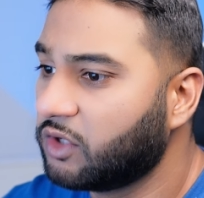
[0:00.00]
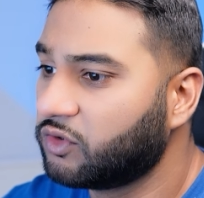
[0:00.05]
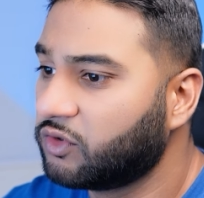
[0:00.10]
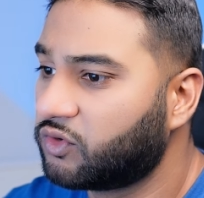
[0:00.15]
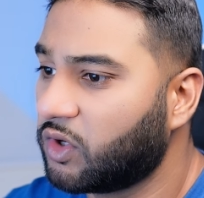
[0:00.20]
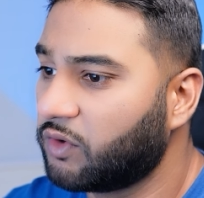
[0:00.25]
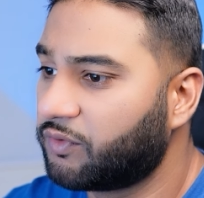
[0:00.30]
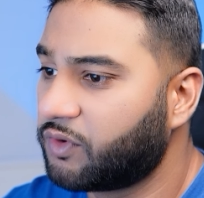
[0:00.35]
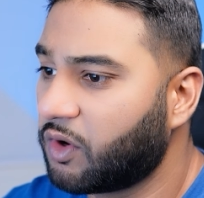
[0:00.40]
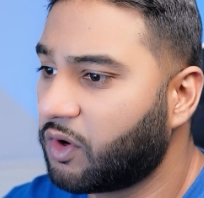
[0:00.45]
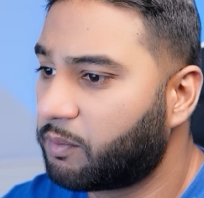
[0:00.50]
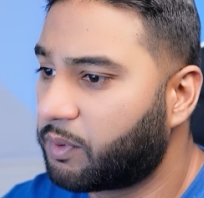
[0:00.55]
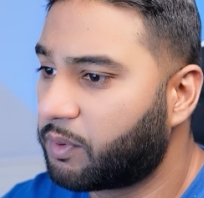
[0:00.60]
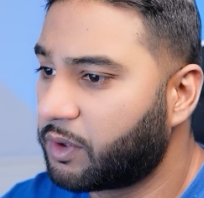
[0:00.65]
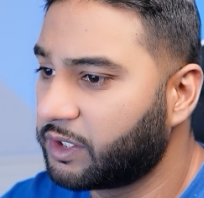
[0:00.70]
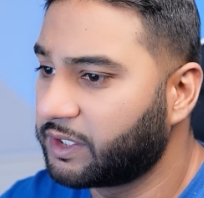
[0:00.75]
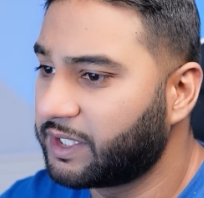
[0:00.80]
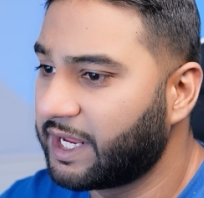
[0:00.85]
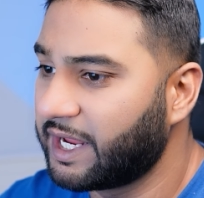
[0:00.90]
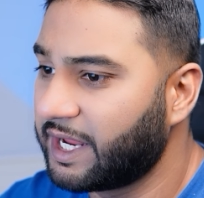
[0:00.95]
So if your
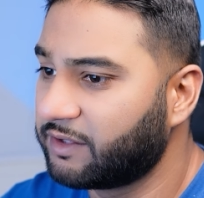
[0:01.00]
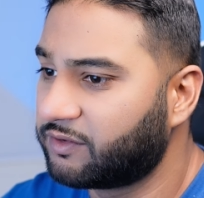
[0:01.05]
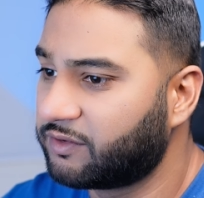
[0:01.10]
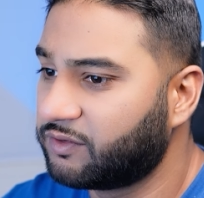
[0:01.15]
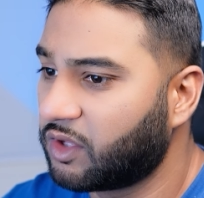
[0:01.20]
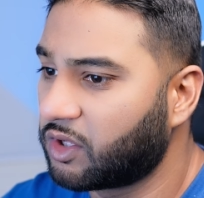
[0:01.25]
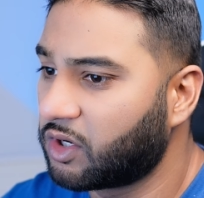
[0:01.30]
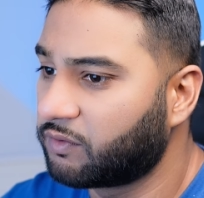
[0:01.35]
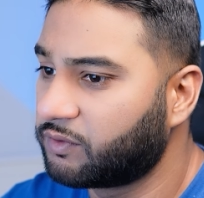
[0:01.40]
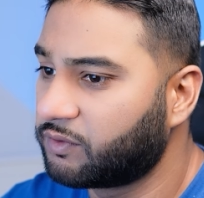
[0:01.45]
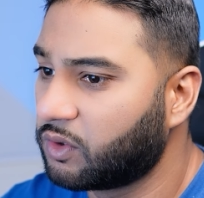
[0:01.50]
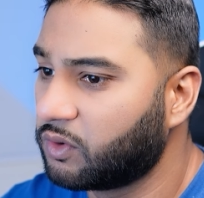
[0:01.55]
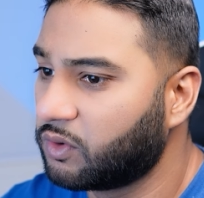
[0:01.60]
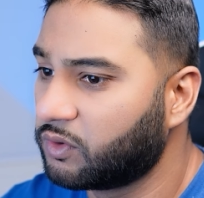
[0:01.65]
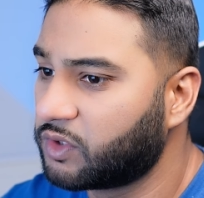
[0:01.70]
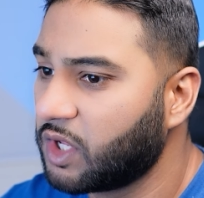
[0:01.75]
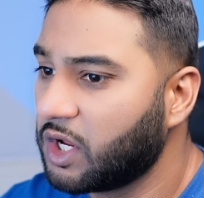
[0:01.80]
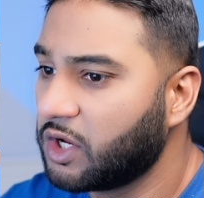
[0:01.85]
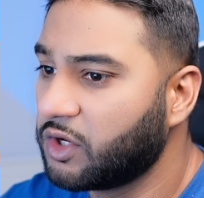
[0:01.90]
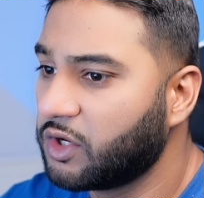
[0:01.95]
birthday is none of
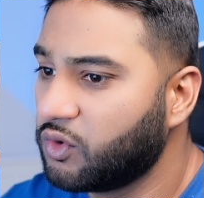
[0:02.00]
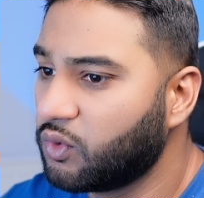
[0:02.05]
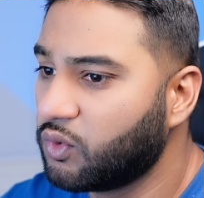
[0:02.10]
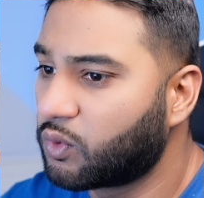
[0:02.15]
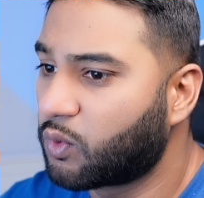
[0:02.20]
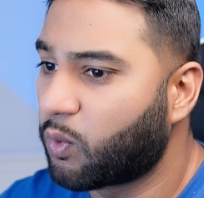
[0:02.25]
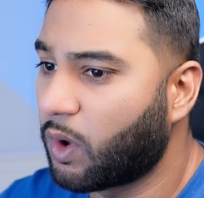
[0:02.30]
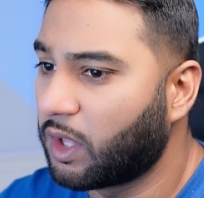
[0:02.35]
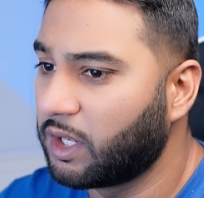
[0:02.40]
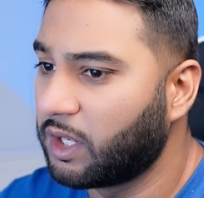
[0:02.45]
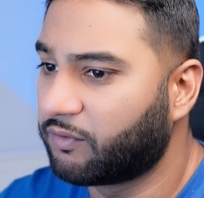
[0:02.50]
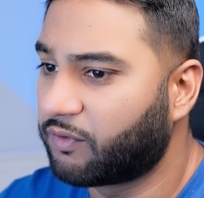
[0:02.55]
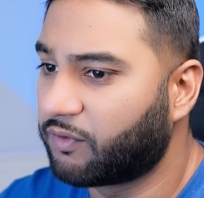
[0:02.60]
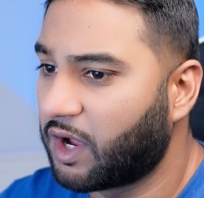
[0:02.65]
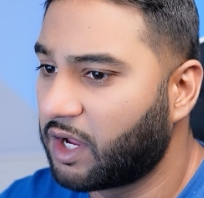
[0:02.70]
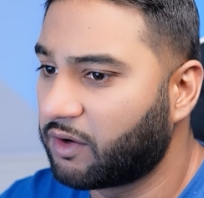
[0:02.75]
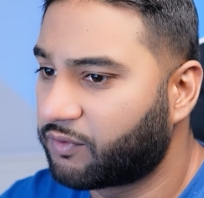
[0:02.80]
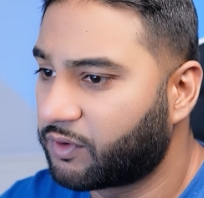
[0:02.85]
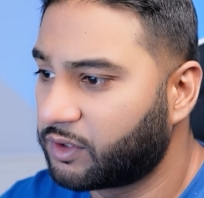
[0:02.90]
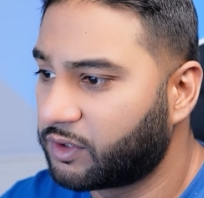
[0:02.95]
those, you
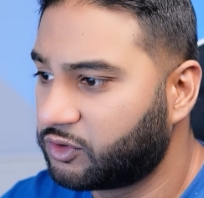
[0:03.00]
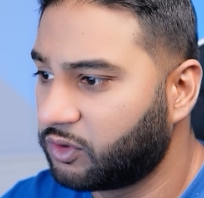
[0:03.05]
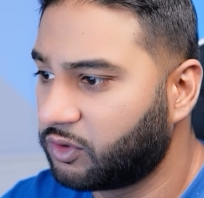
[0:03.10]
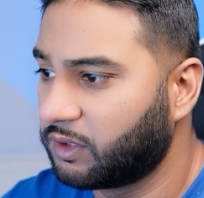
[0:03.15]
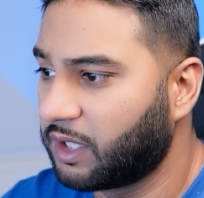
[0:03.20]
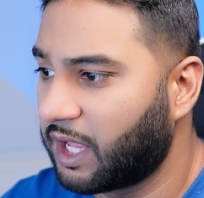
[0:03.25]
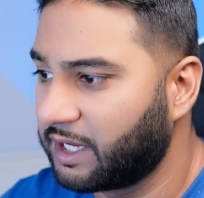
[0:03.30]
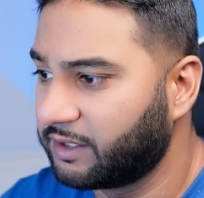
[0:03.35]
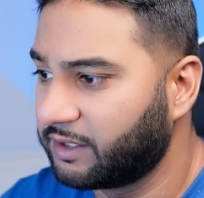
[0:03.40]
qualify for July